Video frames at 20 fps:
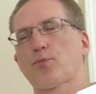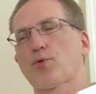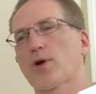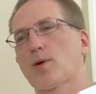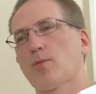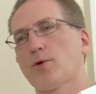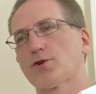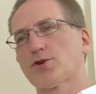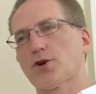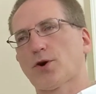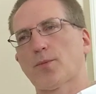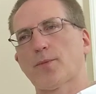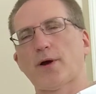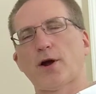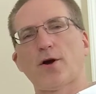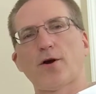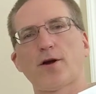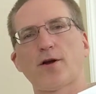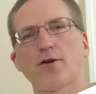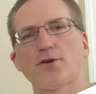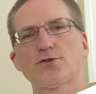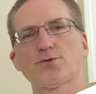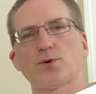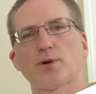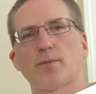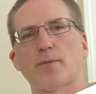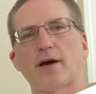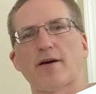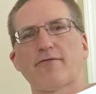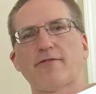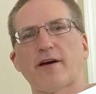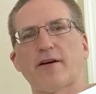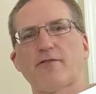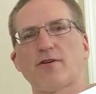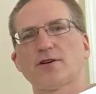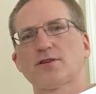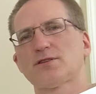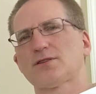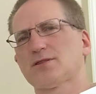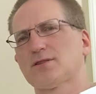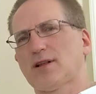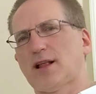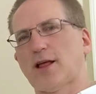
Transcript: Premature burials, one of my favorites.